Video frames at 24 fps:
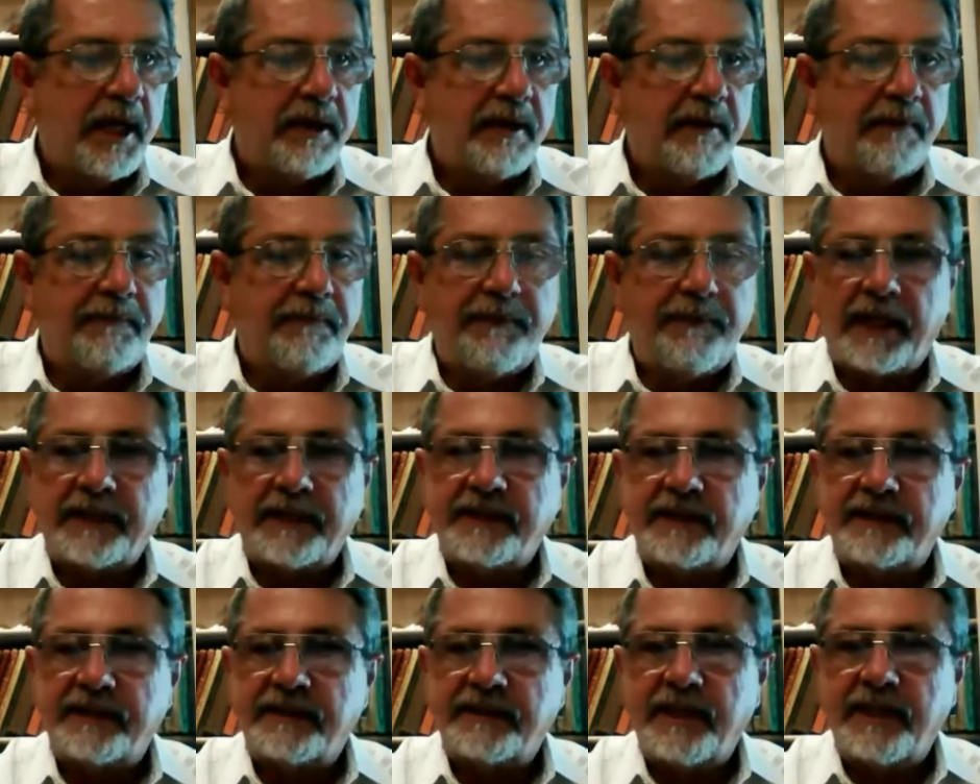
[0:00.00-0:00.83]
The
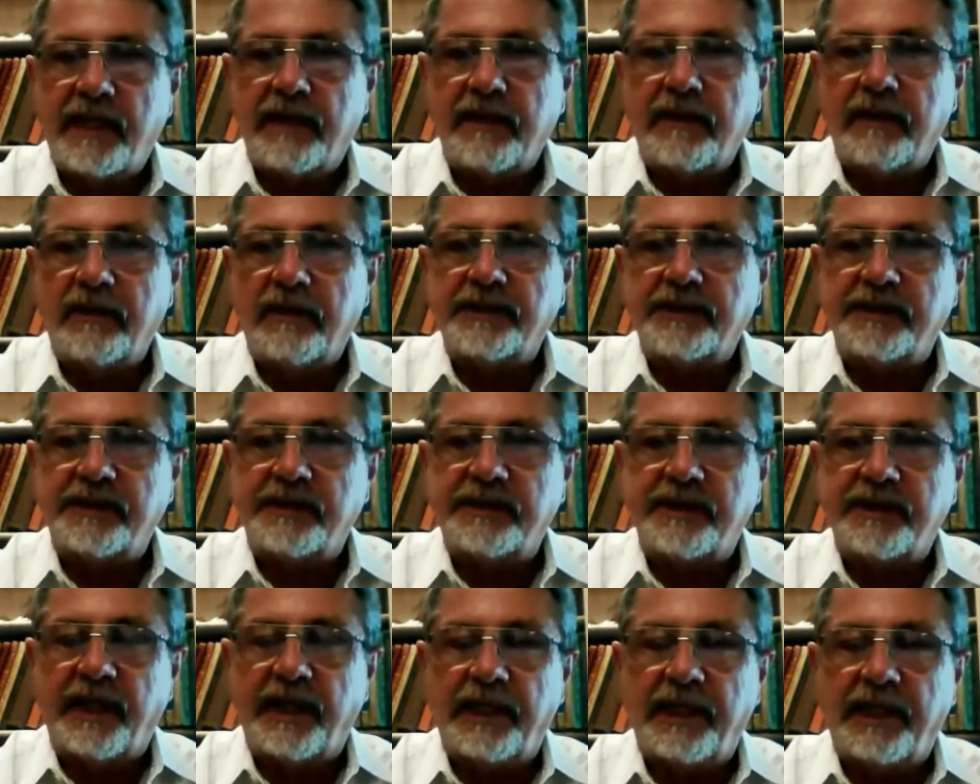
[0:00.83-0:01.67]
feds, it's 10 years. The
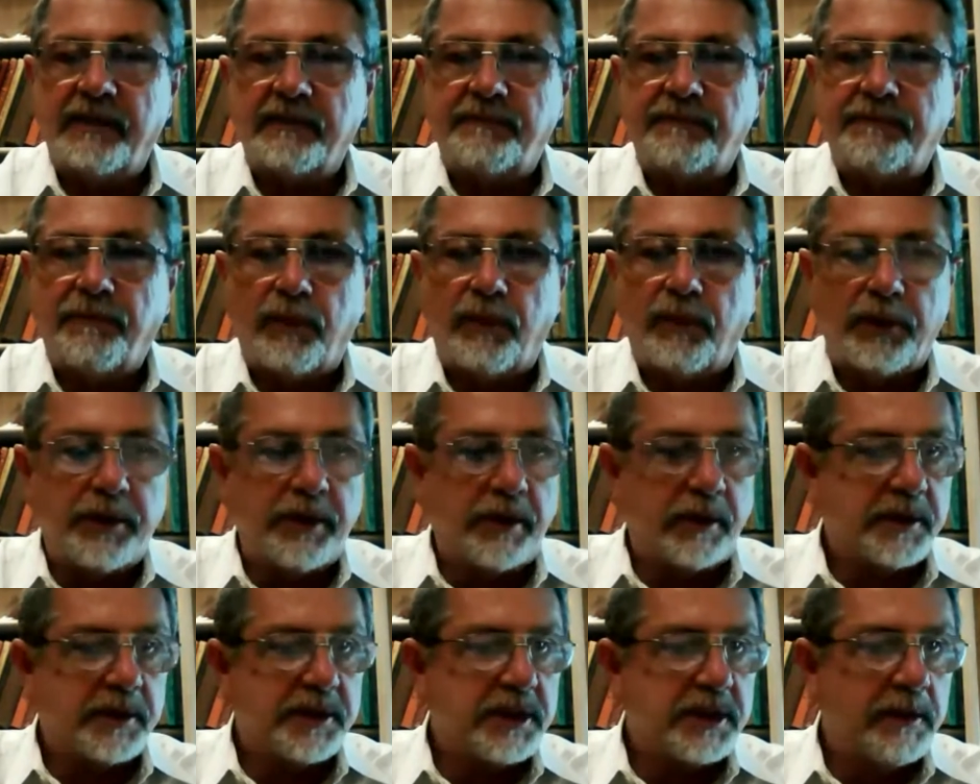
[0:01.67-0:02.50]
state is 4
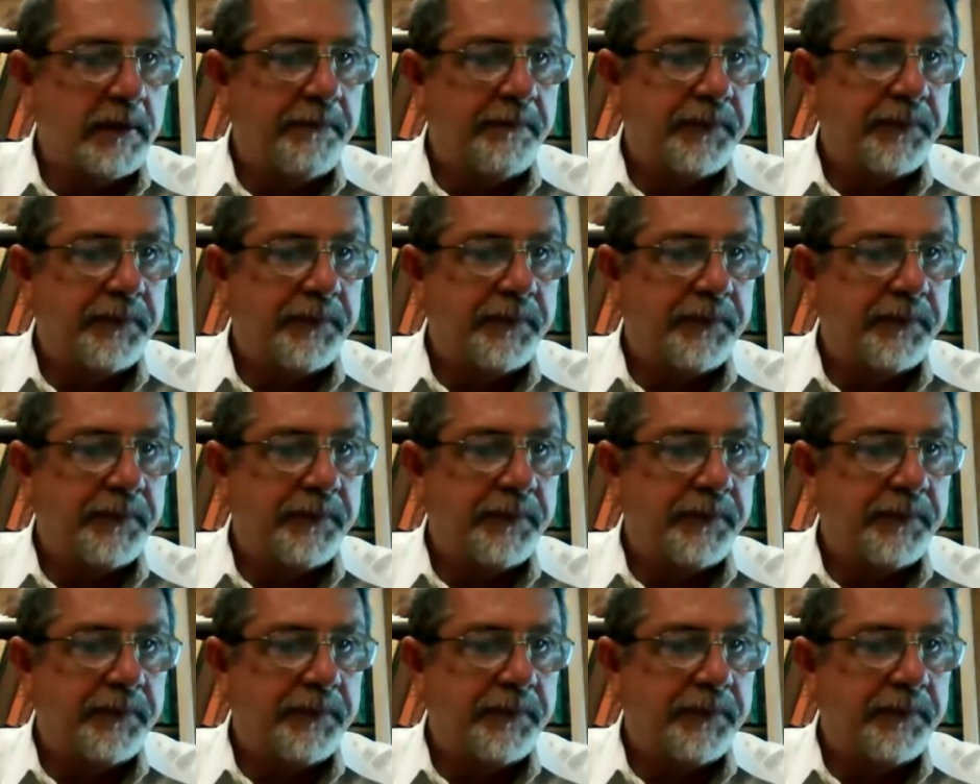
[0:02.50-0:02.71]
years.